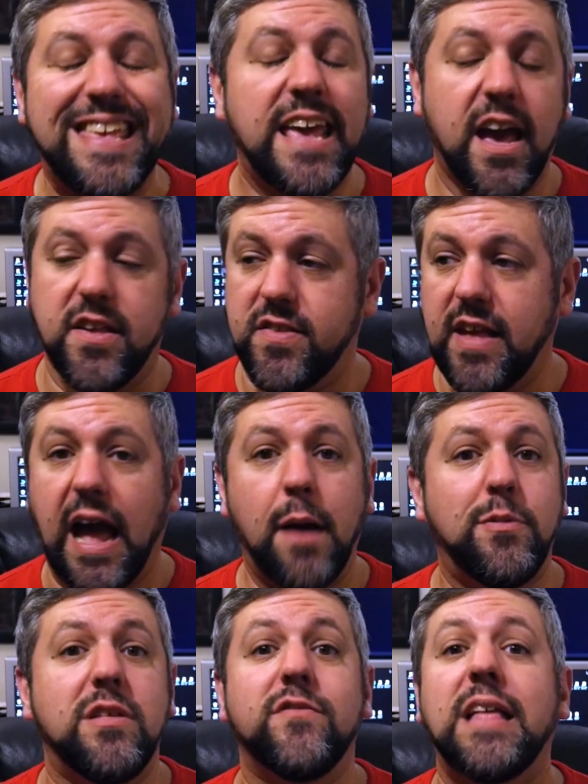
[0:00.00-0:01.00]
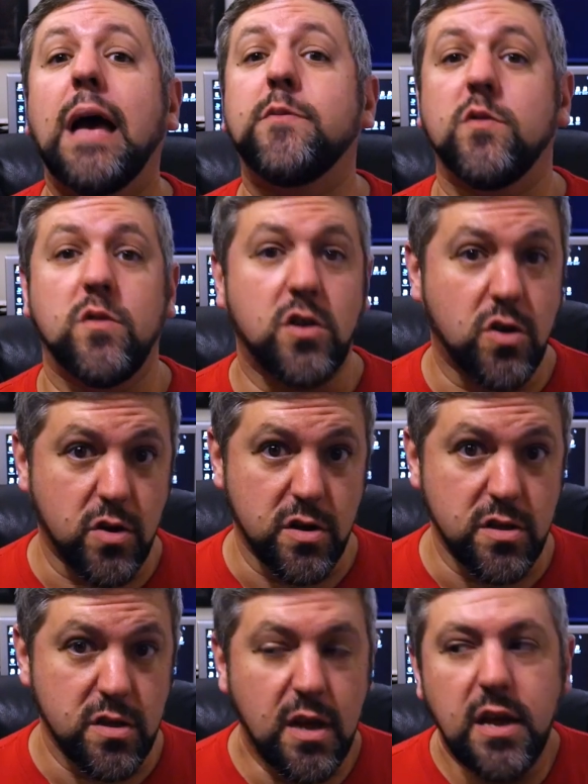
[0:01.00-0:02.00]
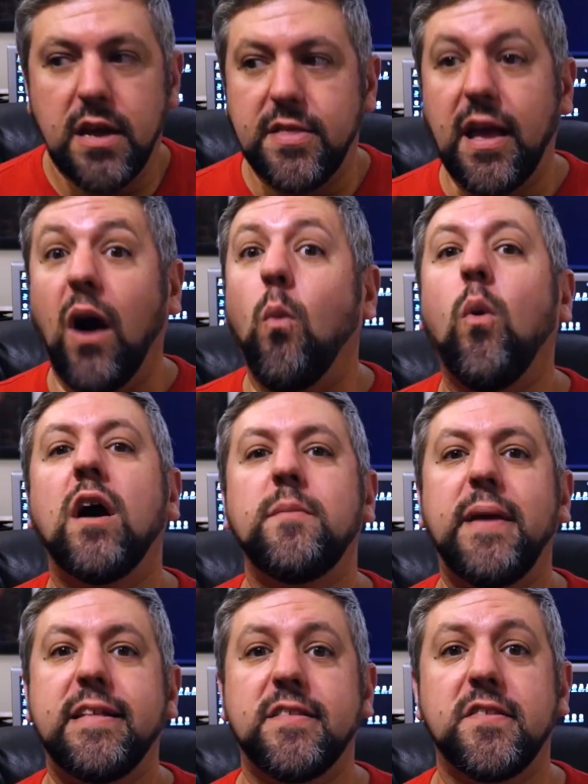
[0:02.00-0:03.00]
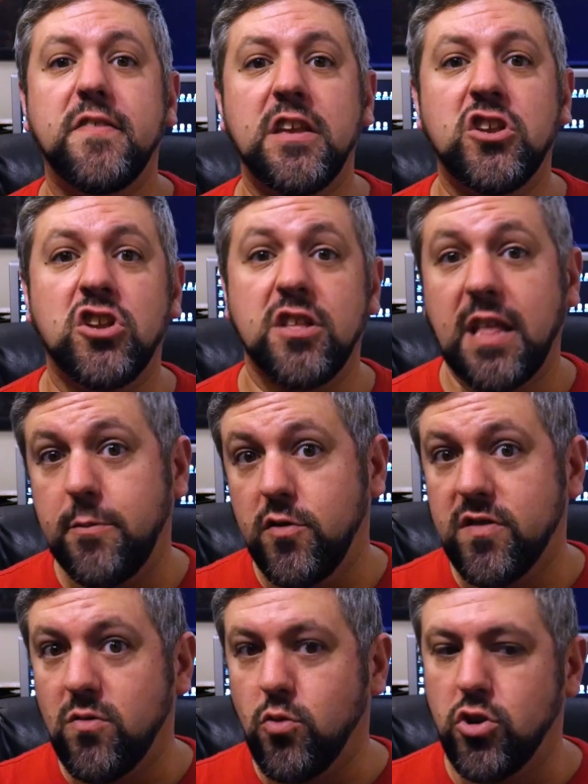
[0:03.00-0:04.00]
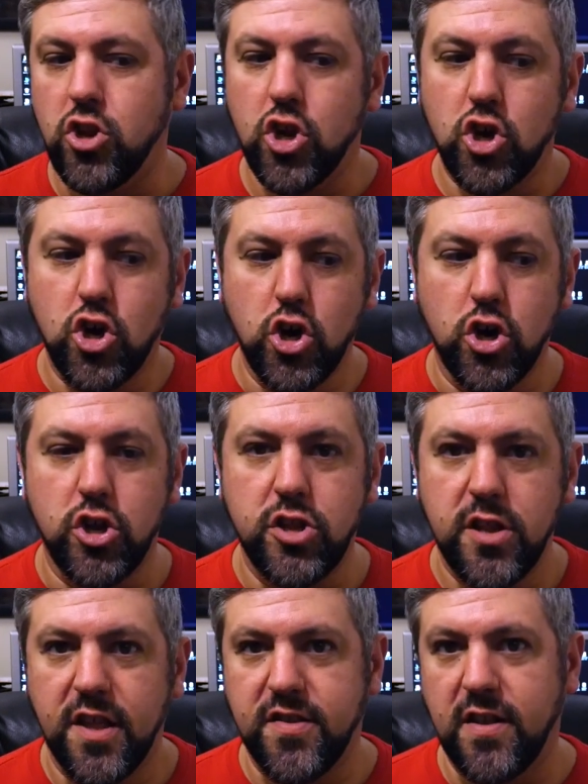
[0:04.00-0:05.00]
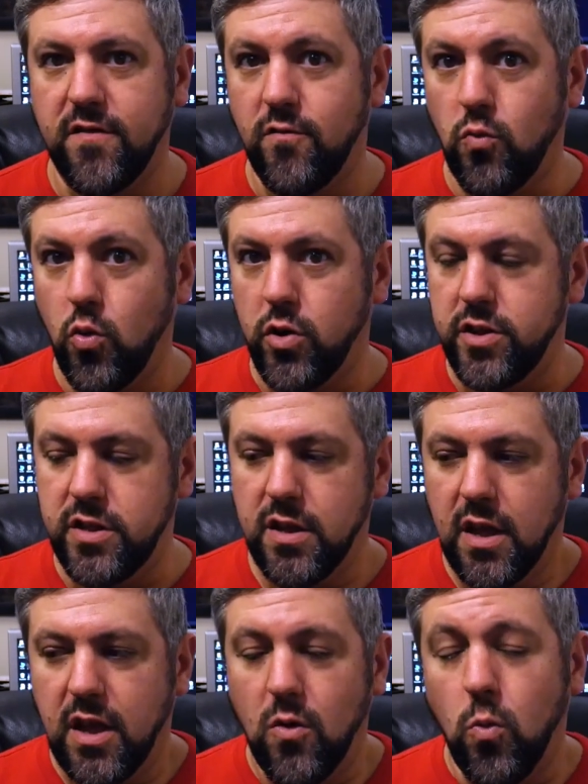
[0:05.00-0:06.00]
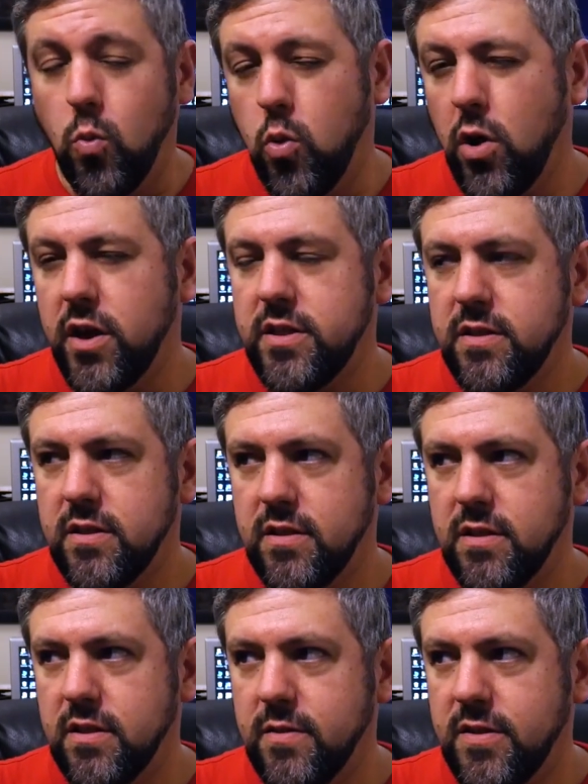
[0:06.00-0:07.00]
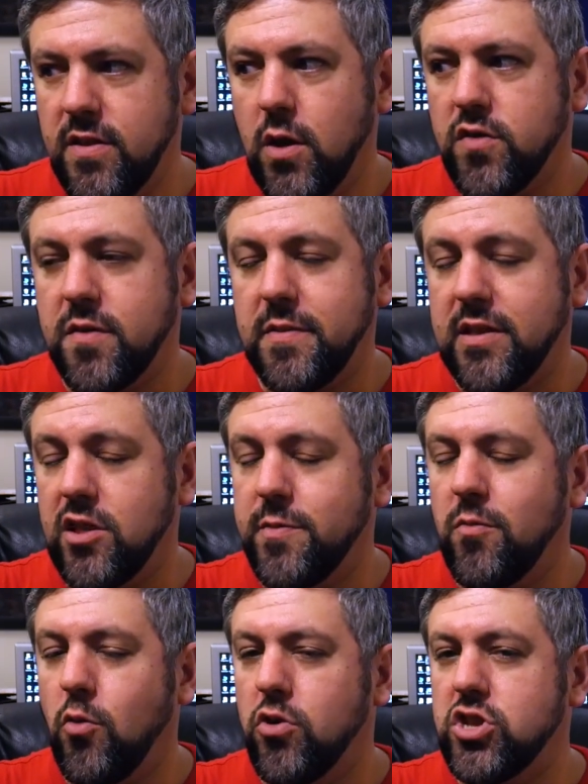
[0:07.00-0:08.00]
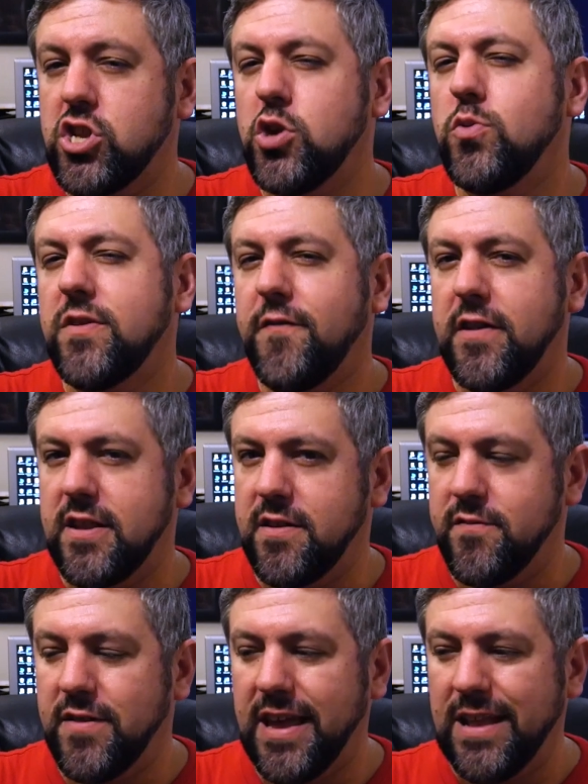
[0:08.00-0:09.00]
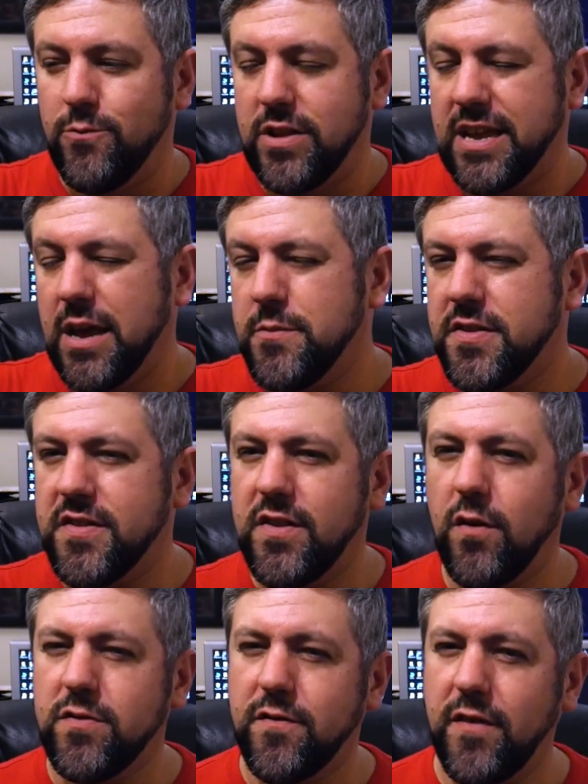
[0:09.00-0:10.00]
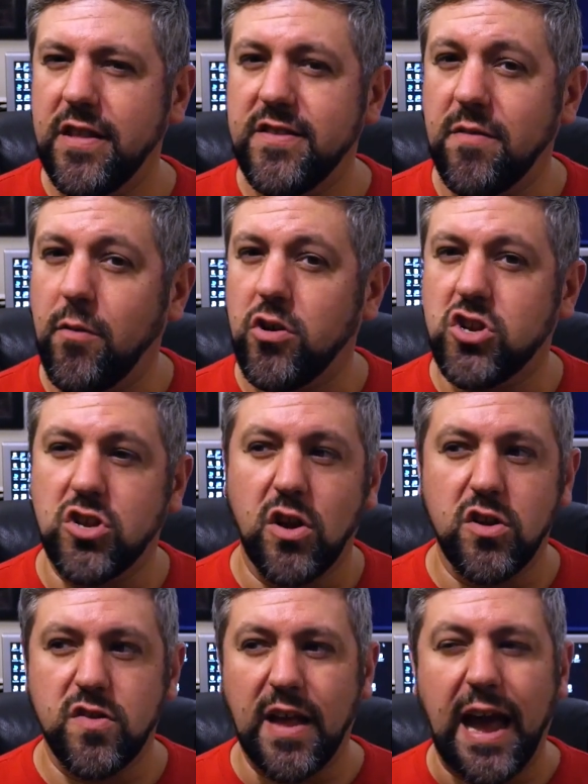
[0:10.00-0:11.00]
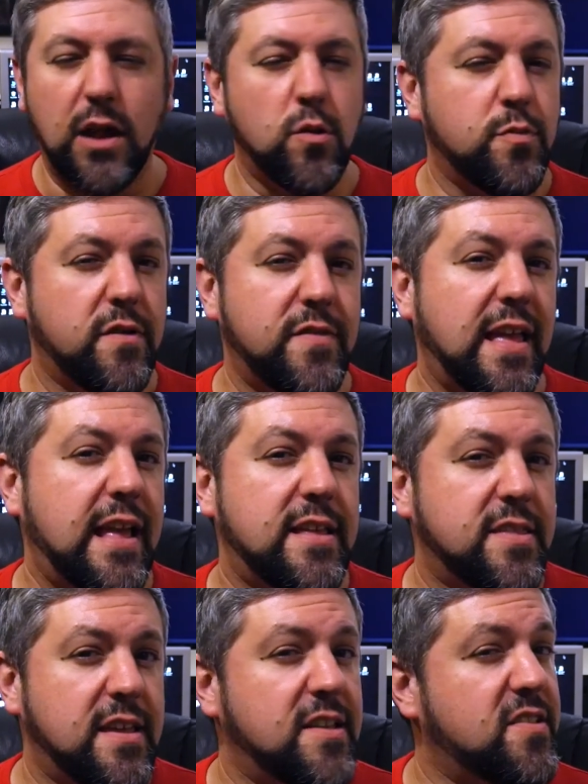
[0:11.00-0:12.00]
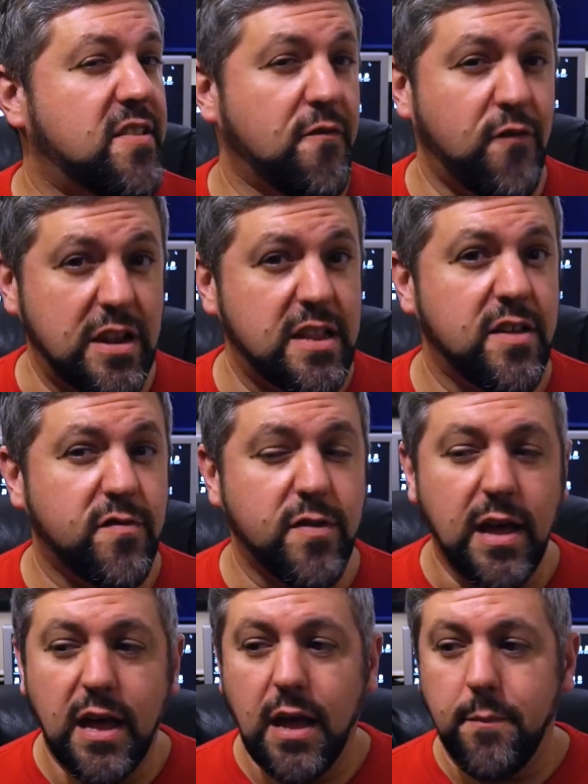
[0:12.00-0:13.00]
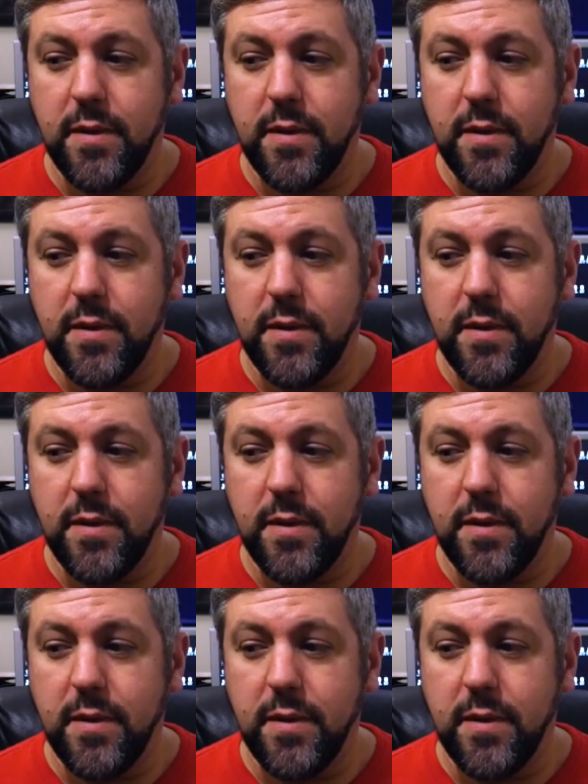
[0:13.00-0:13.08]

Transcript: Yes, I believe it absolutely could. Now I want to make a distinction and I'm using the word could instead of would. Would denotes something a little bit more too definitive. And when it comes to self defense and martial arts, I don't believe that anything is definitive